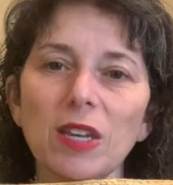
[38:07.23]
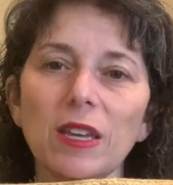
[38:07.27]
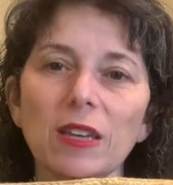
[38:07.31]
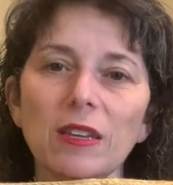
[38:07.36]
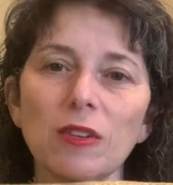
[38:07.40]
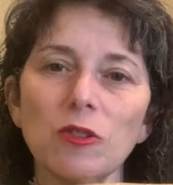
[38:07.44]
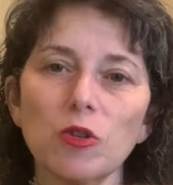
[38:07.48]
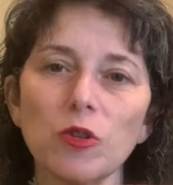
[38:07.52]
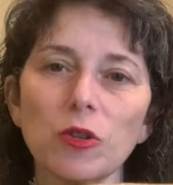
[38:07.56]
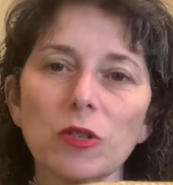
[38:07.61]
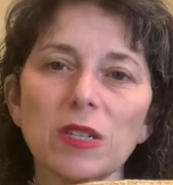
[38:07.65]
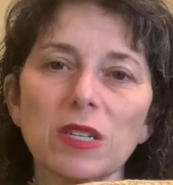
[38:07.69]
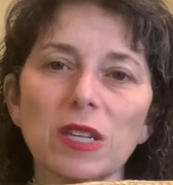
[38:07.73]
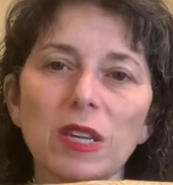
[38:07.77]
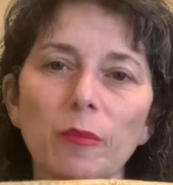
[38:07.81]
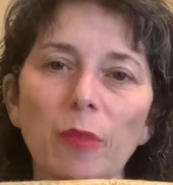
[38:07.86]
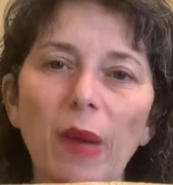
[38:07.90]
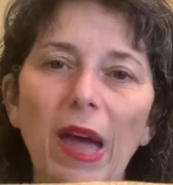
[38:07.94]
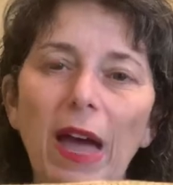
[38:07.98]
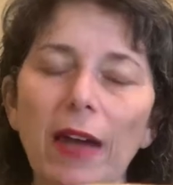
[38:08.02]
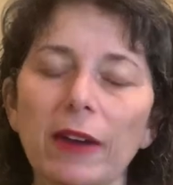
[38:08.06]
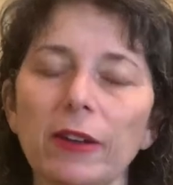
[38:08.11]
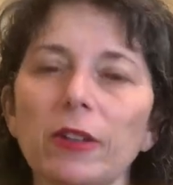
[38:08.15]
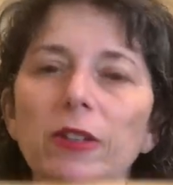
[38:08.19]
interesting
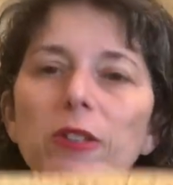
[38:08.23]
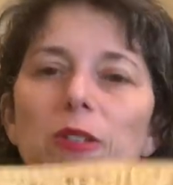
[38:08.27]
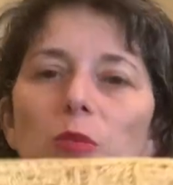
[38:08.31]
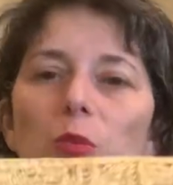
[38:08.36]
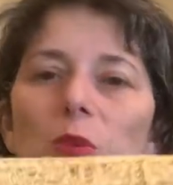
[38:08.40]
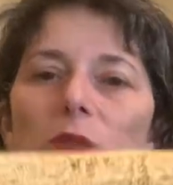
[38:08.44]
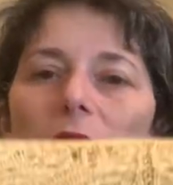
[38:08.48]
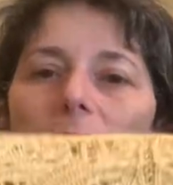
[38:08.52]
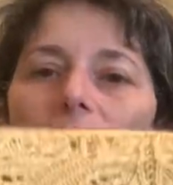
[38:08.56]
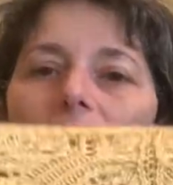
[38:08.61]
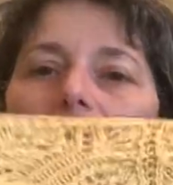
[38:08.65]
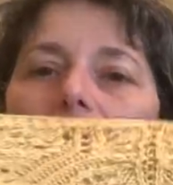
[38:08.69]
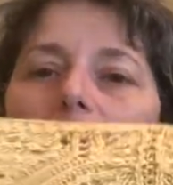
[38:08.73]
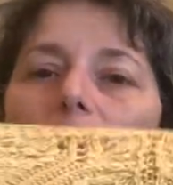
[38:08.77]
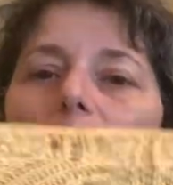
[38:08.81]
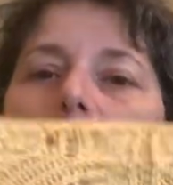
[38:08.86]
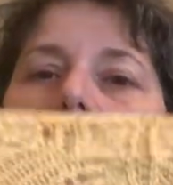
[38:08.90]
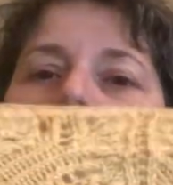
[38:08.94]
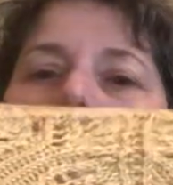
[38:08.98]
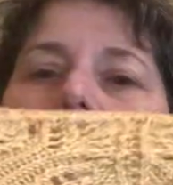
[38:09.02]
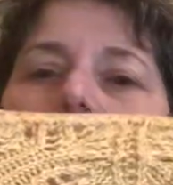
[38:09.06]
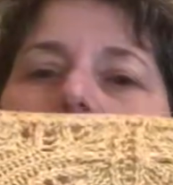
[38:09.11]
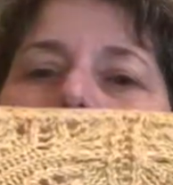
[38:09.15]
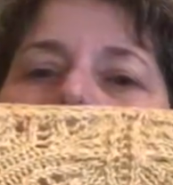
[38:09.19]
patterns with the
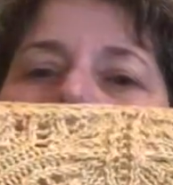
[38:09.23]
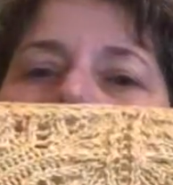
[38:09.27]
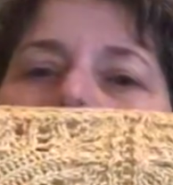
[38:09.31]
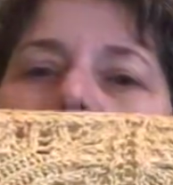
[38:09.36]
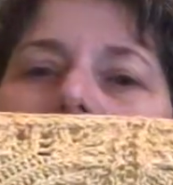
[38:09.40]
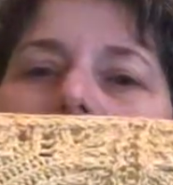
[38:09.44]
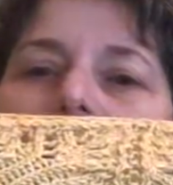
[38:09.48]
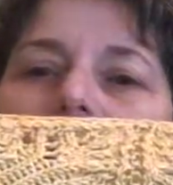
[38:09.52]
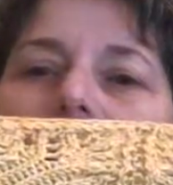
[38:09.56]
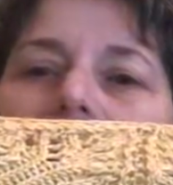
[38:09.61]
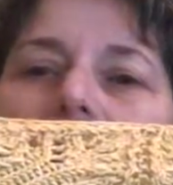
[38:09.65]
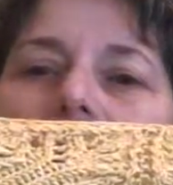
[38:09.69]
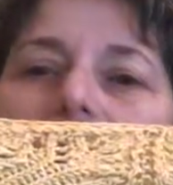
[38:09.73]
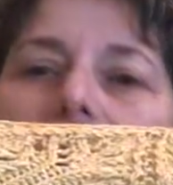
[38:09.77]
cables, with the lace.